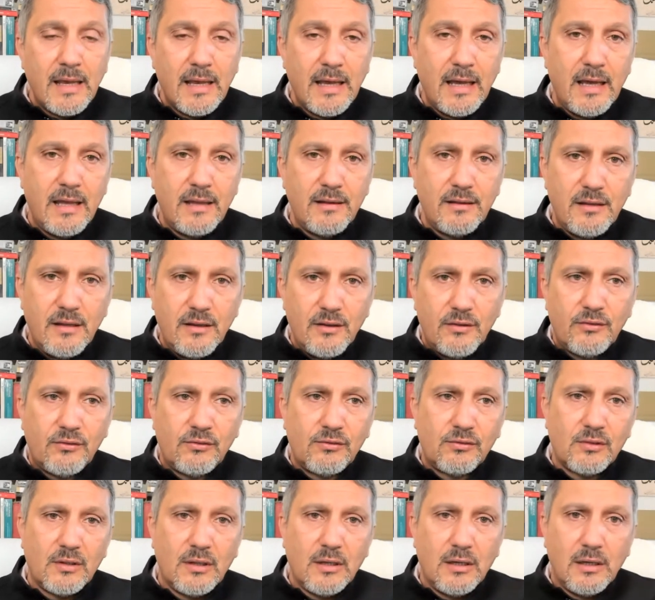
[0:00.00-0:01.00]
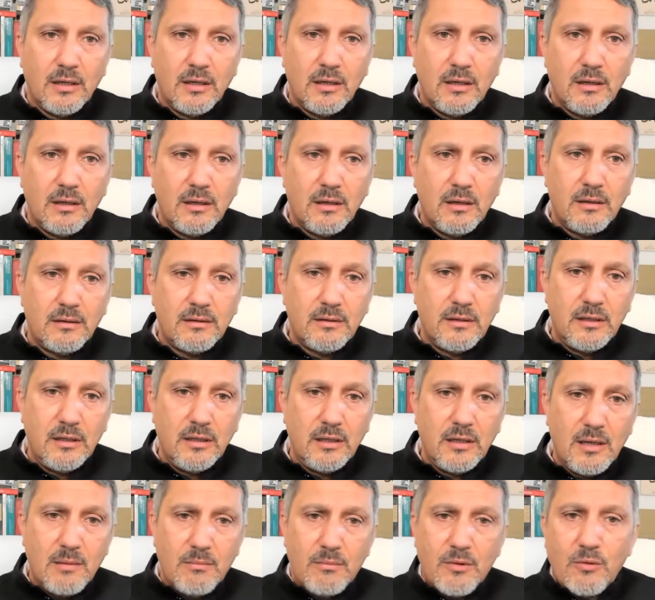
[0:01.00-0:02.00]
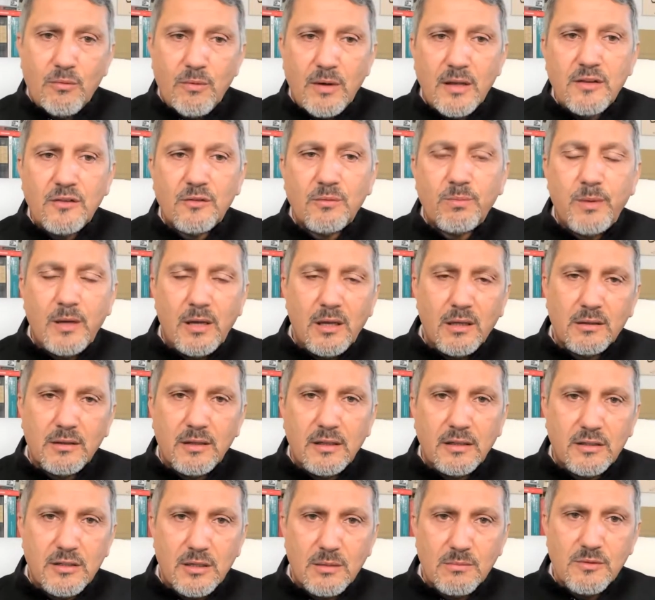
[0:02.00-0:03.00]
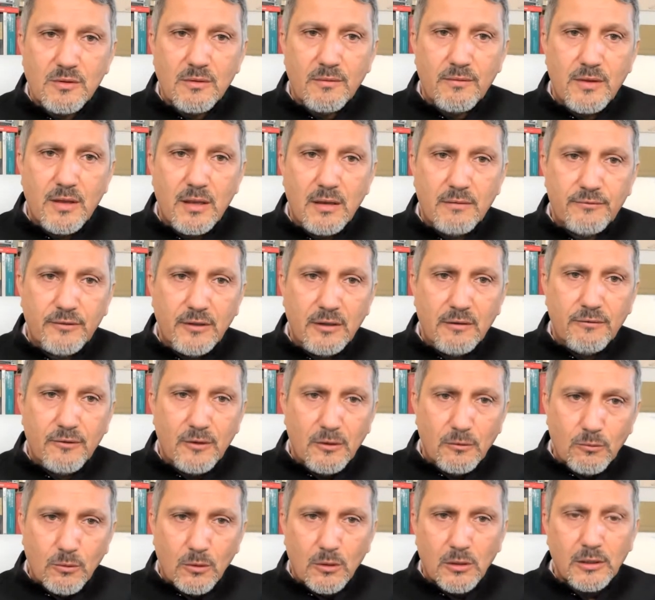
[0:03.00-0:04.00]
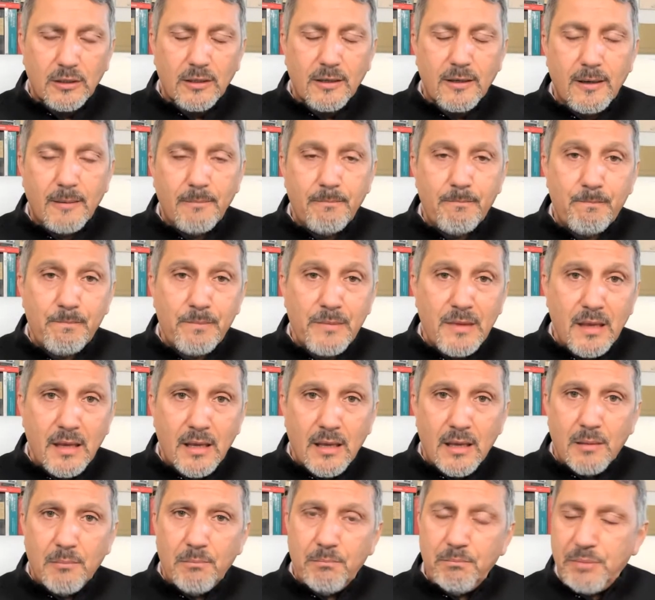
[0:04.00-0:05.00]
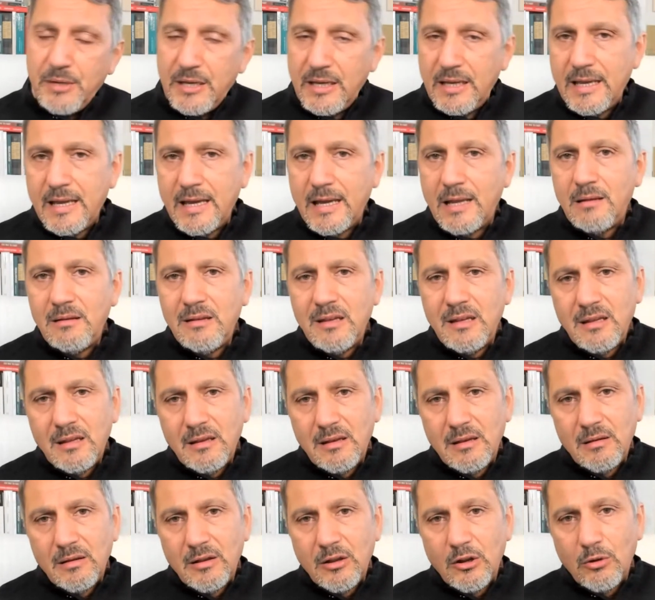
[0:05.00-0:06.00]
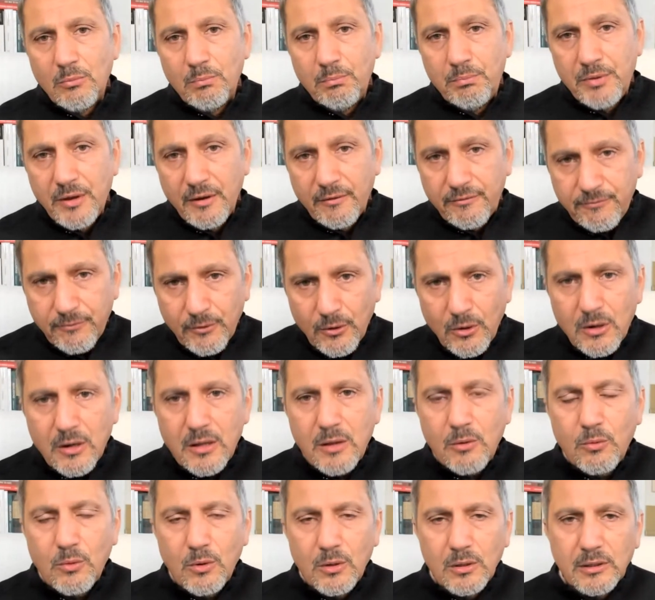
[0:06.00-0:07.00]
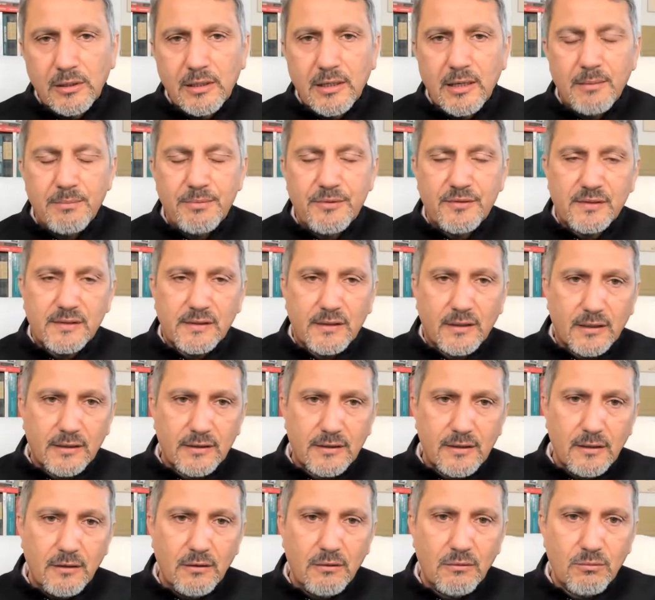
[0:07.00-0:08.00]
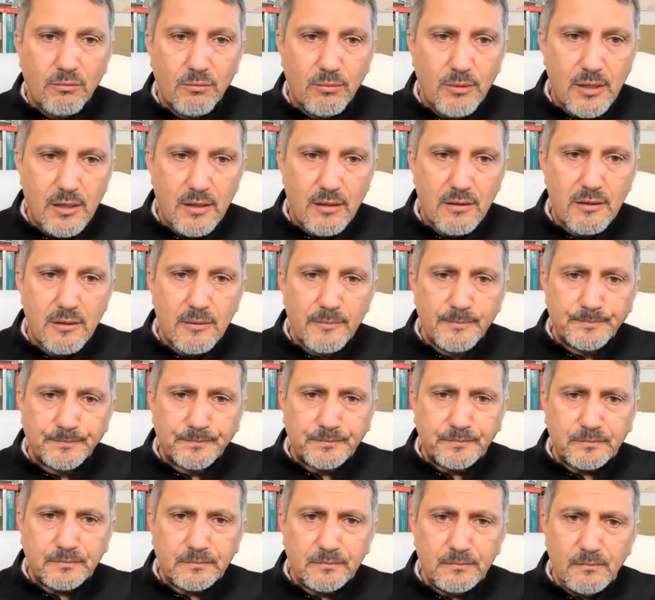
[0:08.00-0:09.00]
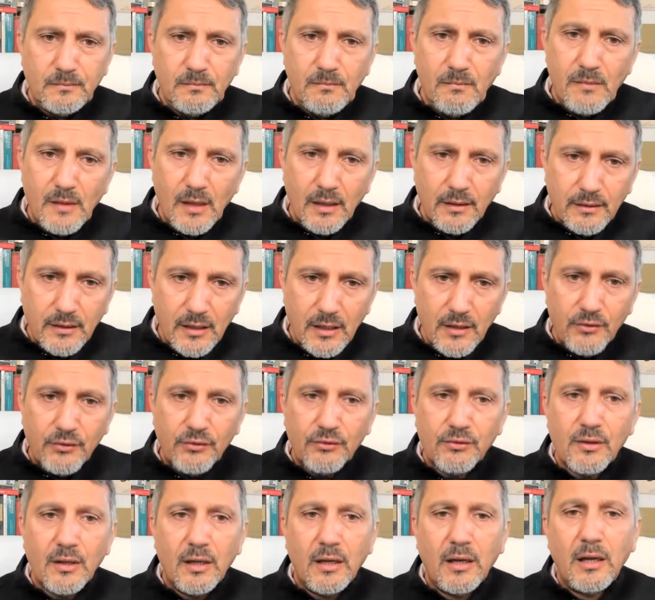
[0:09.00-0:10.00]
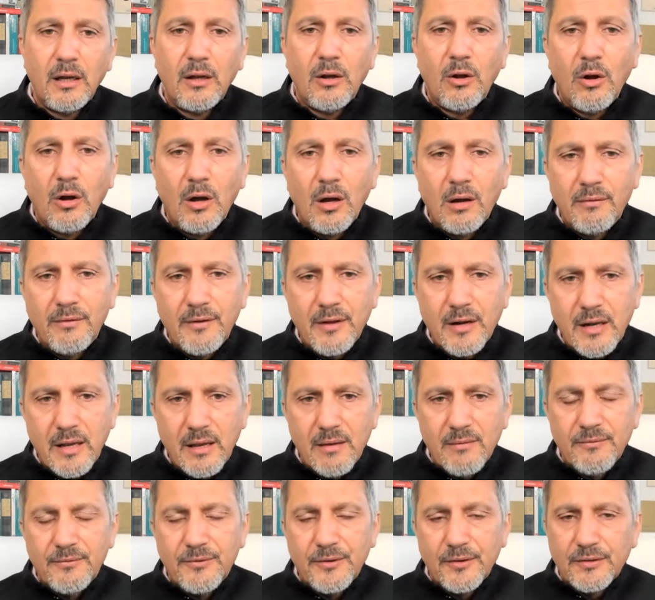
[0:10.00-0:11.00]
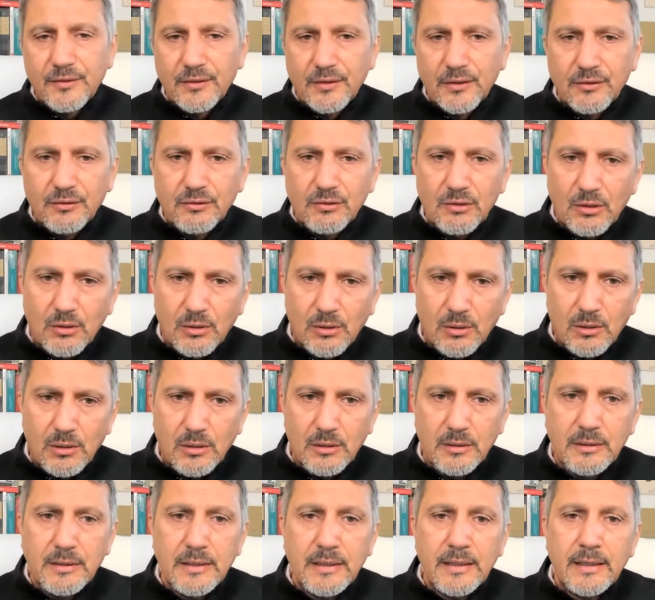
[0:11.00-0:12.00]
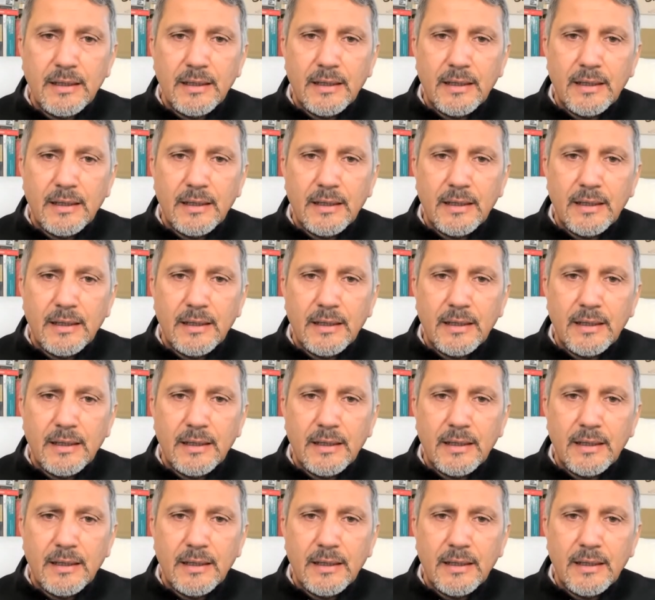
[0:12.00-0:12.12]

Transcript: And this, the number 1 spot in terms of the FIFA World Cup began before the World Cup started, with this overemphasis on